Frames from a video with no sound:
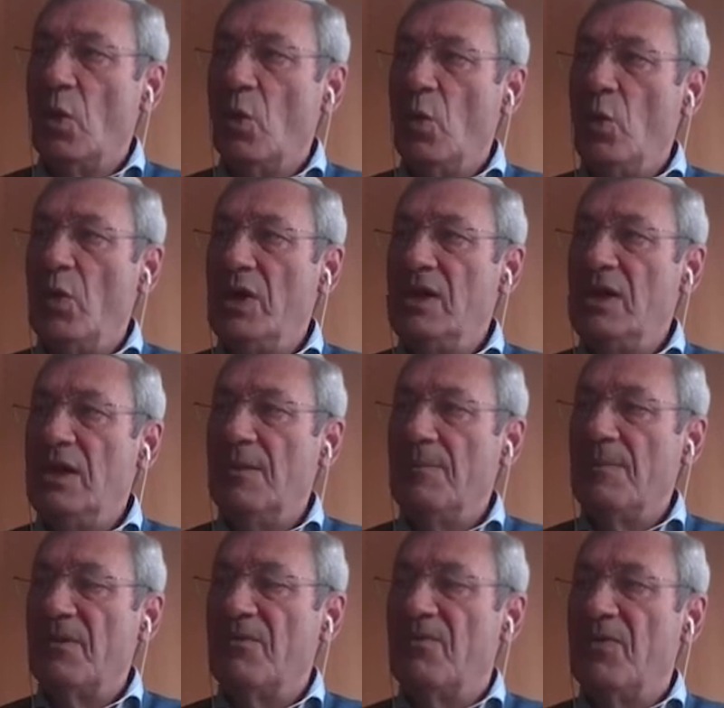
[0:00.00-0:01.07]
We
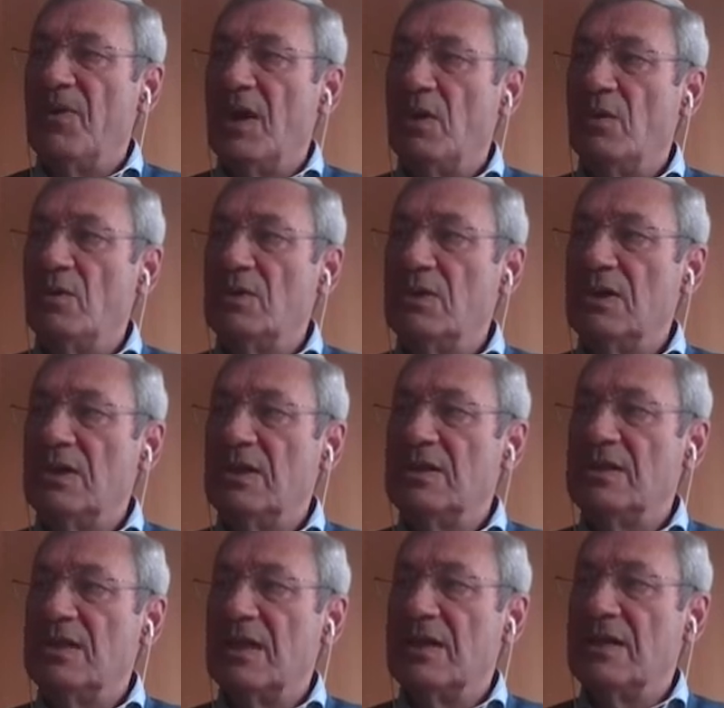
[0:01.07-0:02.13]
found a
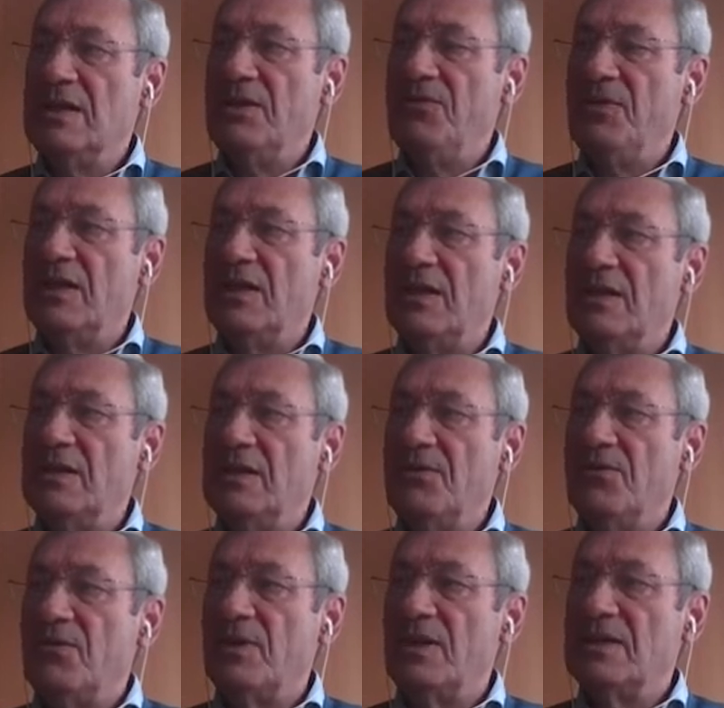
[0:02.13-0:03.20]
significant
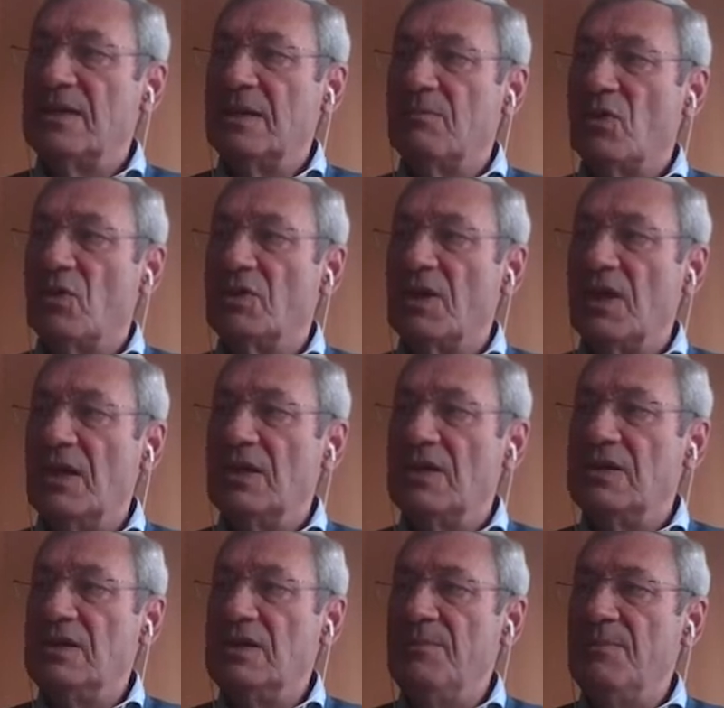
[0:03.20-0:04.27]
difference in
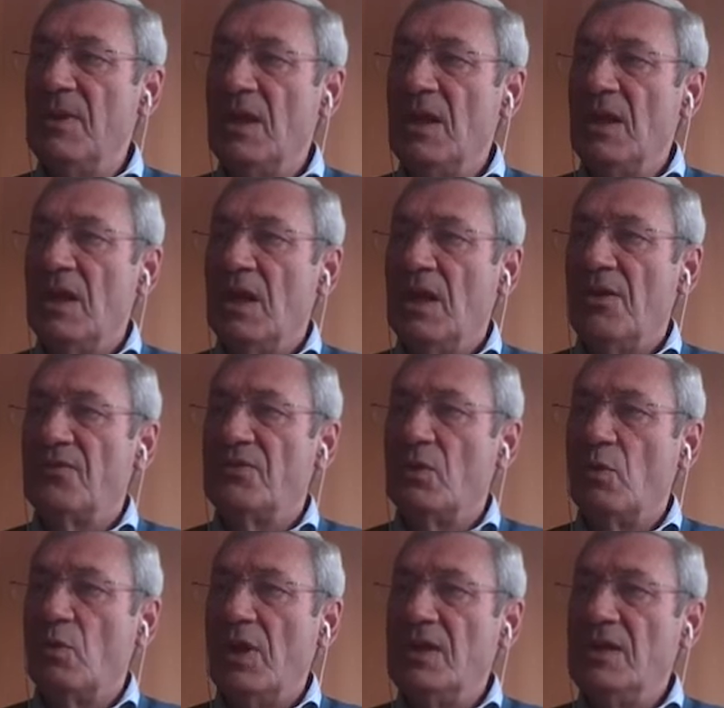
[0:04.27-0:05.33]
mortality after
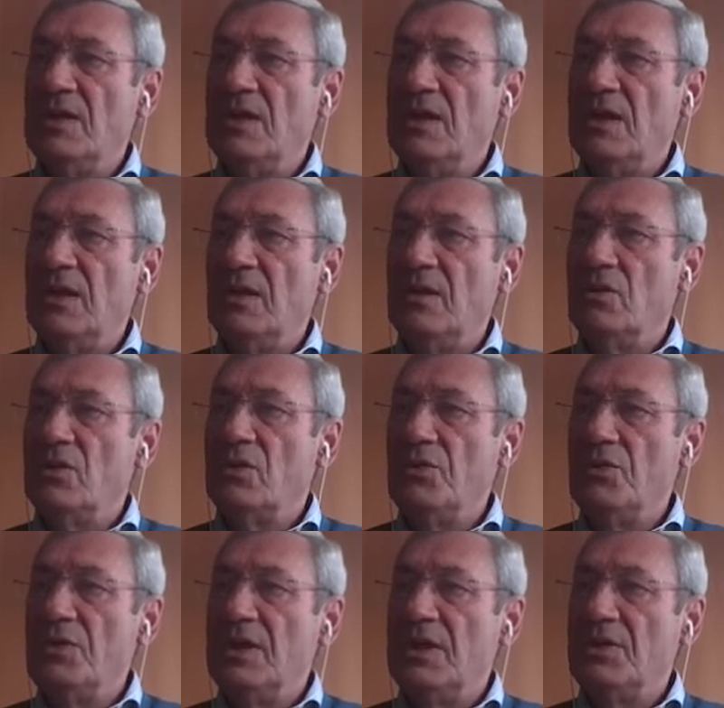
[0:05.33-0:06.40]
1 year,
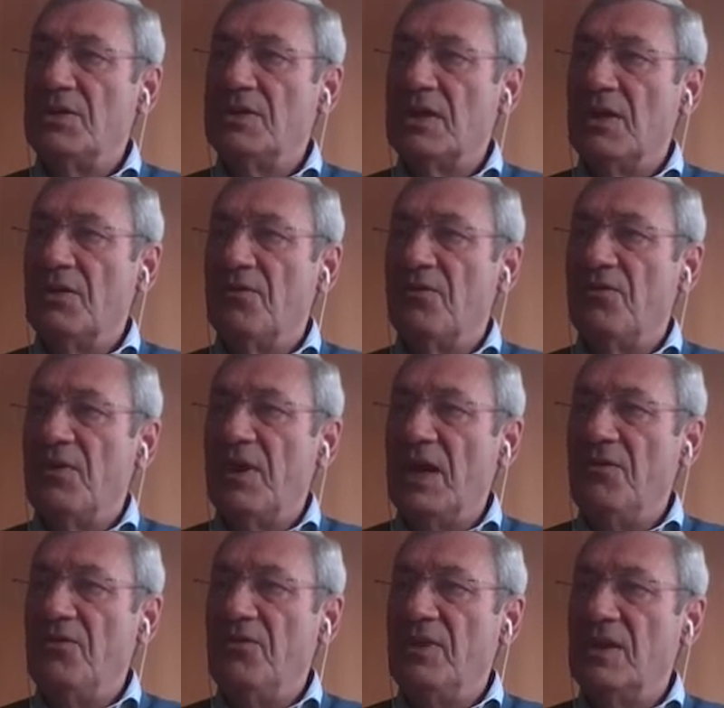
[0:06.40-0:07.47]
2 years, and
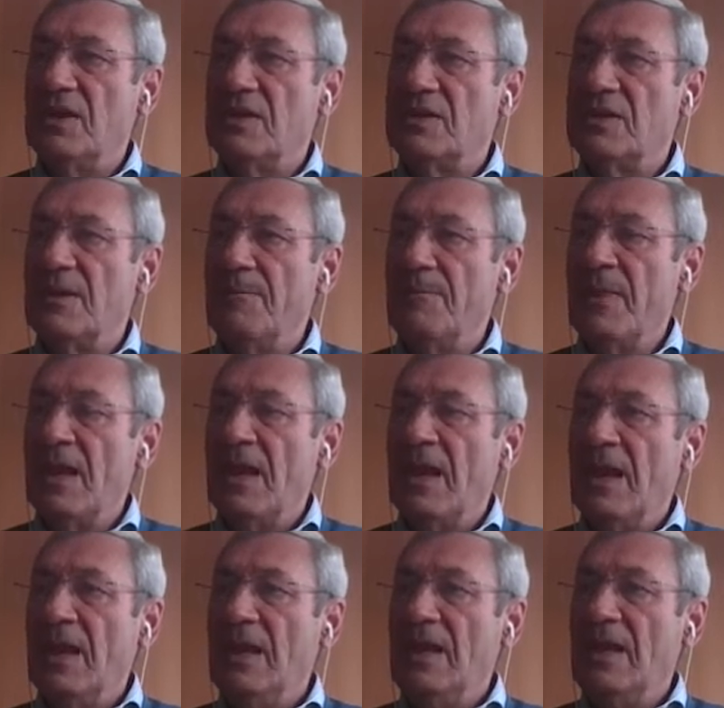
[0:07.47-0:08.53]
5 years
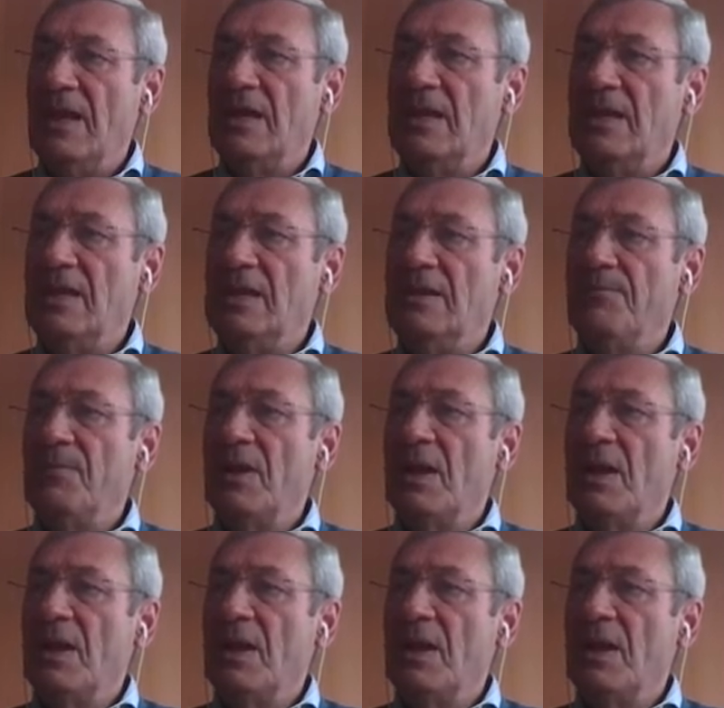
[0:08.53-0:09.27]
in the